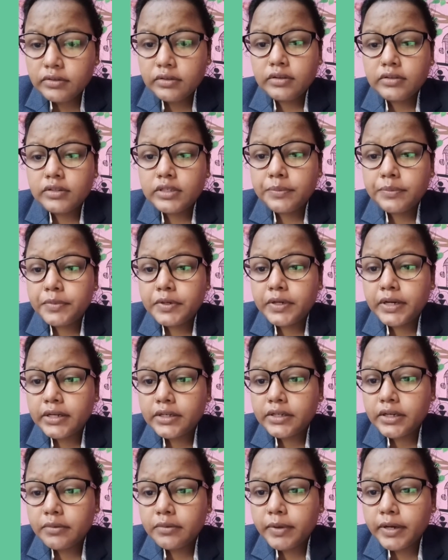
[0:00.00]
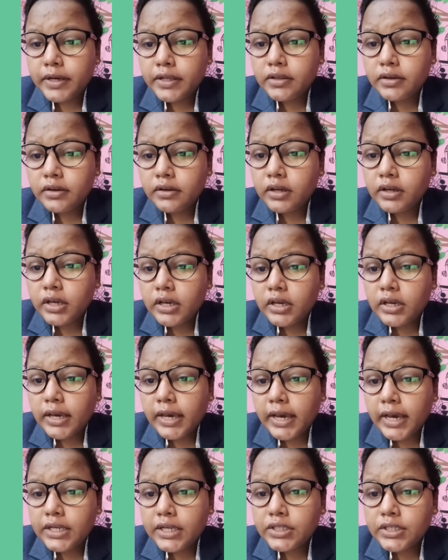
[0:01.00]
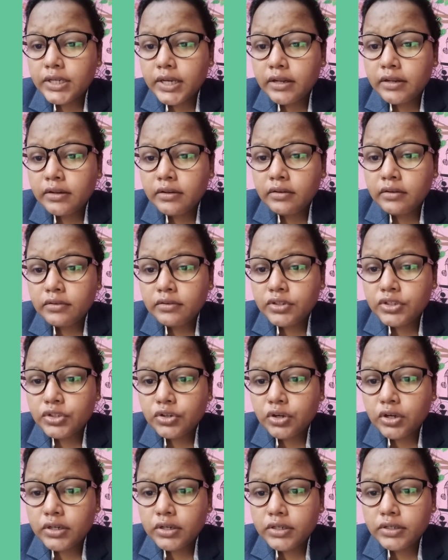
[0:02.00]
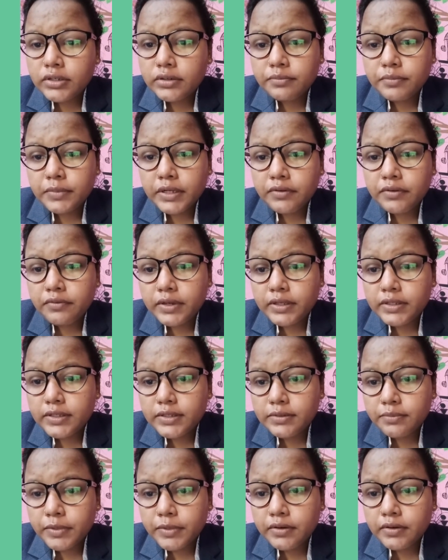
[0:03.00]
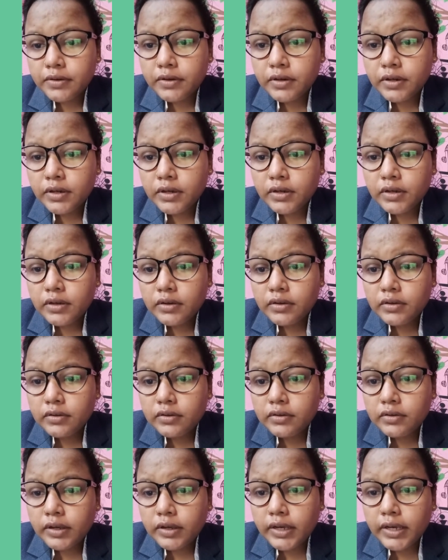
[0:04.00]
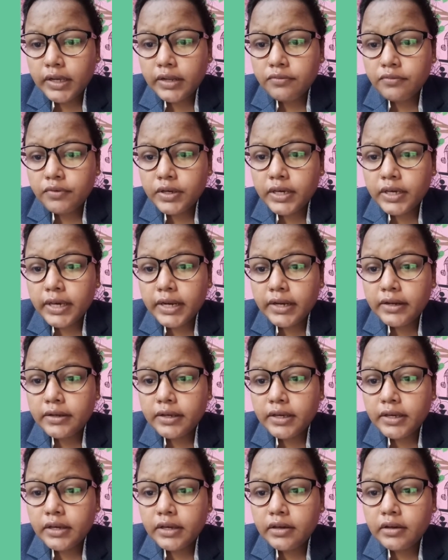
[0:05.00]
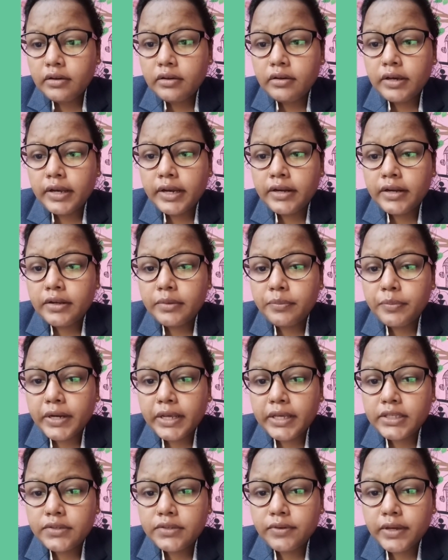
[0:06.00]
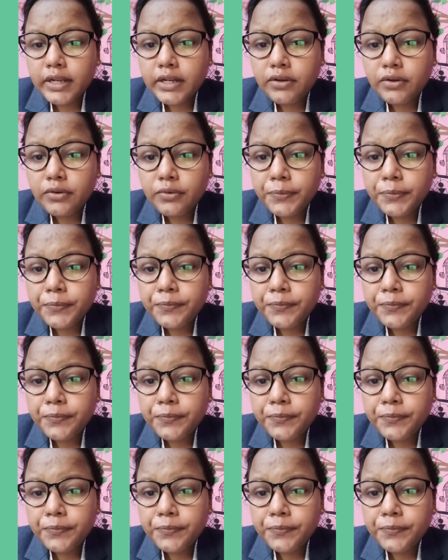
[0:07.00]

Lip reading: subtracted by the cash and short term investment, and we get enterprise value.